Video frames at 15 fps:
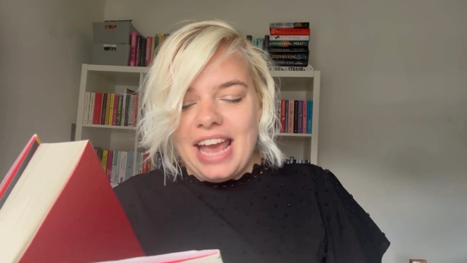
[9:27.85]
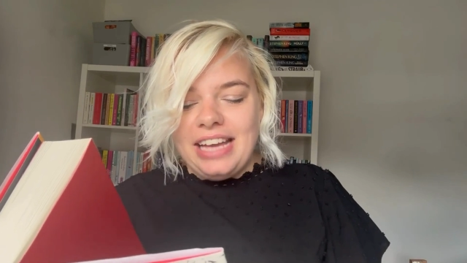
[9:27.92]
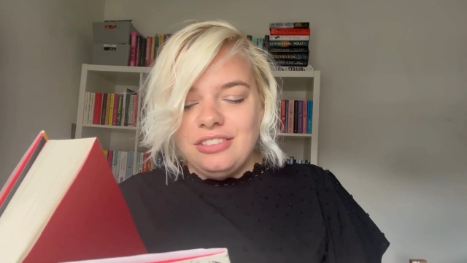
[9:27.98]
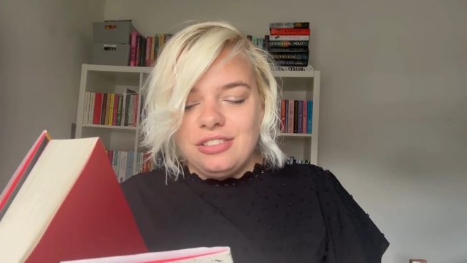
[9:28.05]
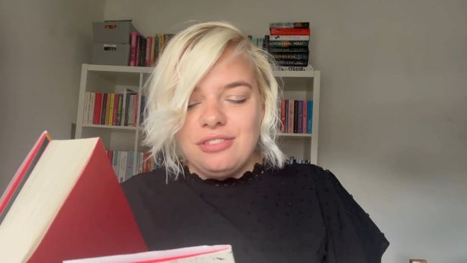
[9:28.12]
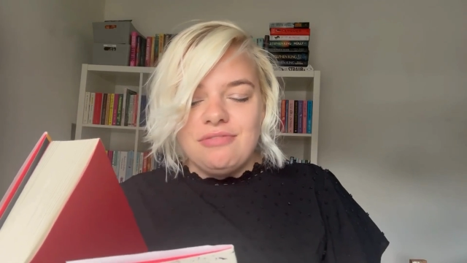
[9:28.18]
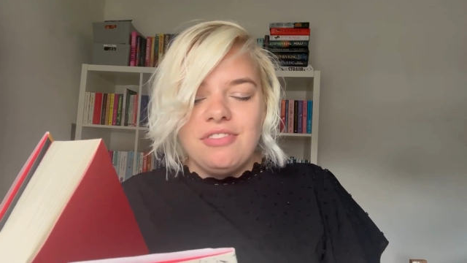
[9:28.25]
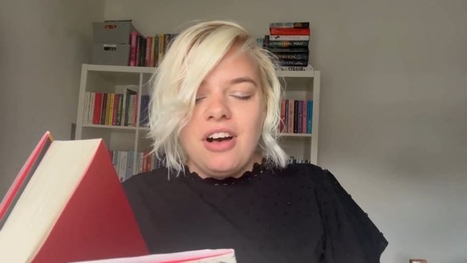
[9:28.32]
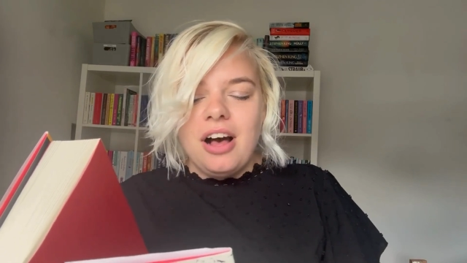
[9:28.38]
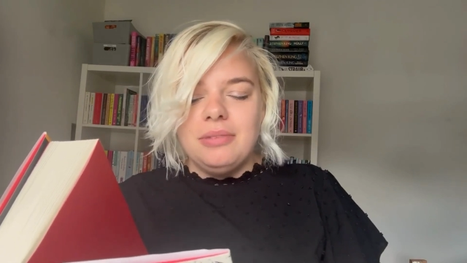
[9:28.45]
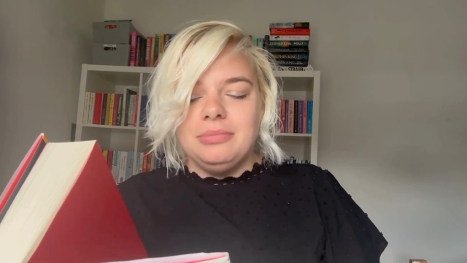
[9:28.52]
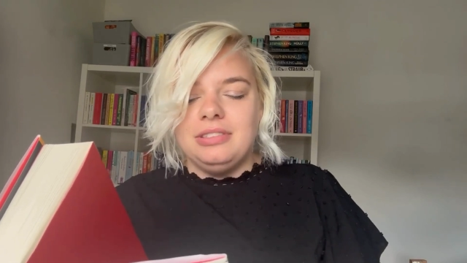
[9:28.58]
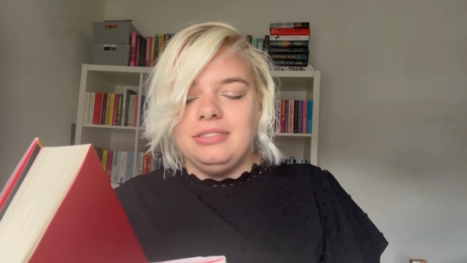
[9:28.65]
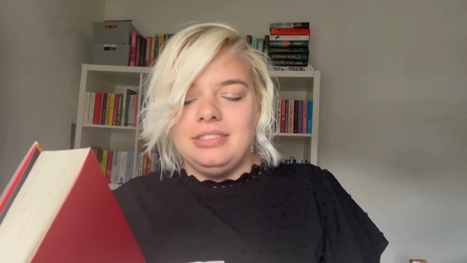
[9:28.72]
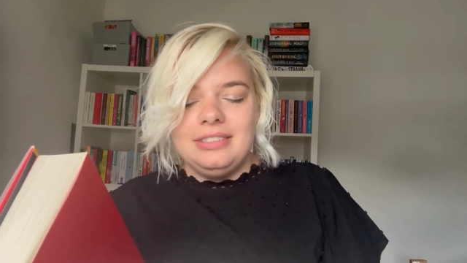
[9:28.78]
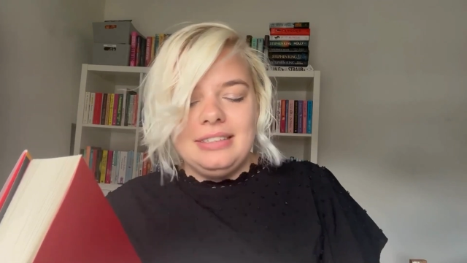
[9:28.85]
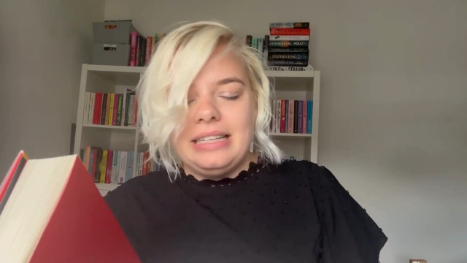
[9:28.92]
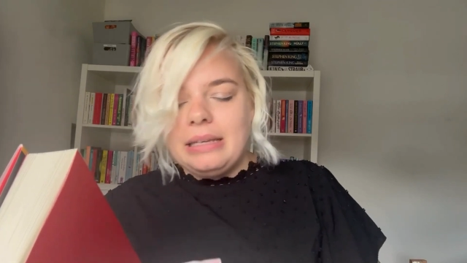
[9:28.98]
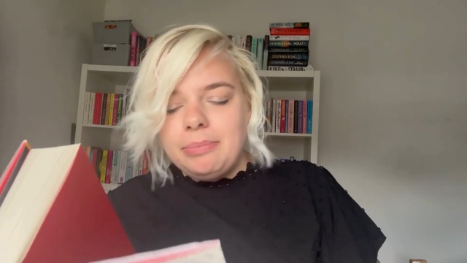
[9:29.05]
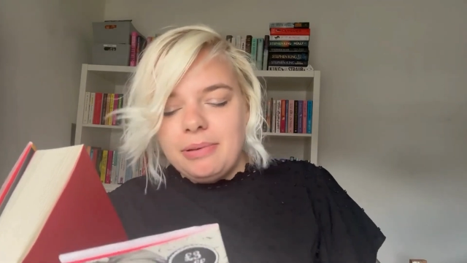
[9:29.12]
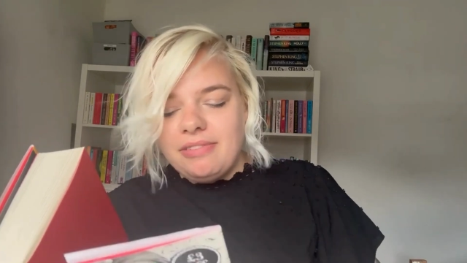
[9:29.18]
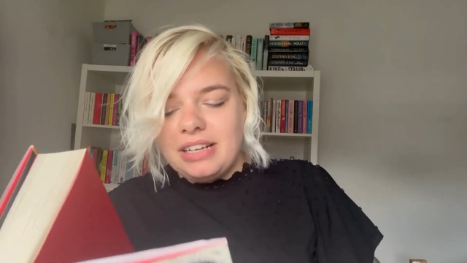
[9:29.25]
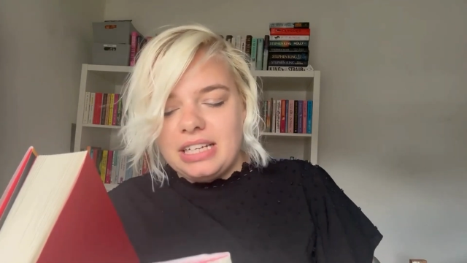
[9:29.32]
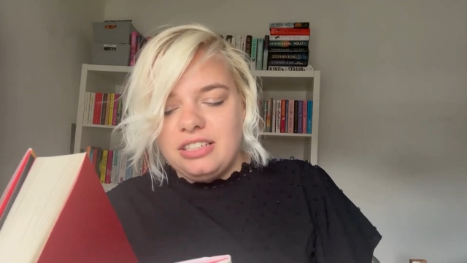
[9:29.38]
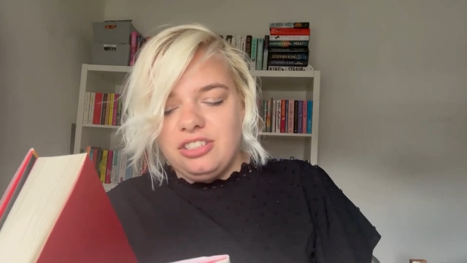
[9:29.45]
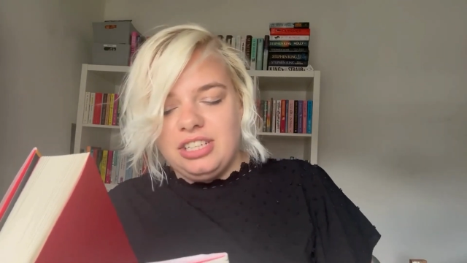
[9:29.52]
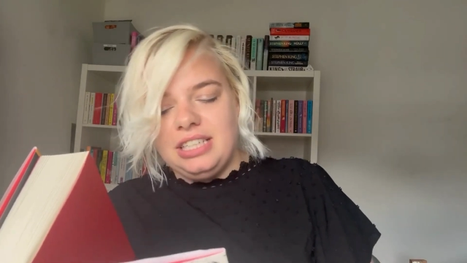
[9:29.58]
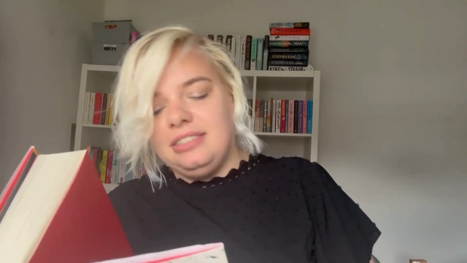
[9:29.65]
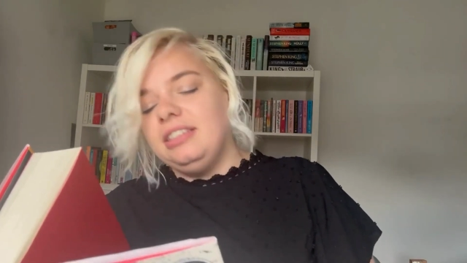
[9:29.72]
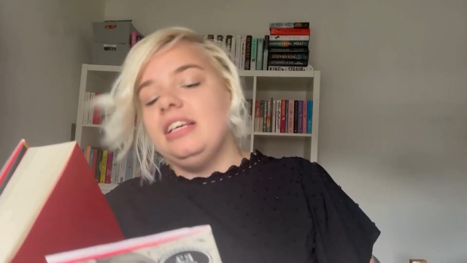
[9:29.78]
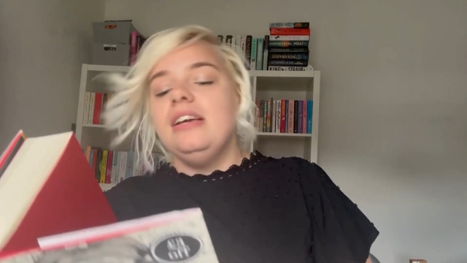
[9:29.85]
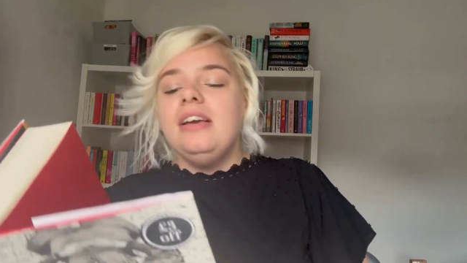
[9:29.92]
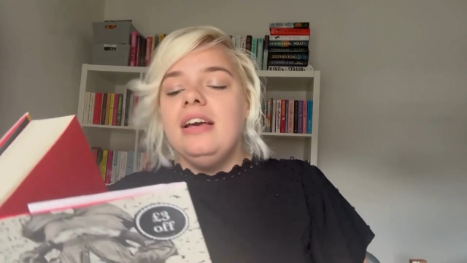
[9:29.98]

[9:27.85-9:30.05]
ancient farms and sleepy villages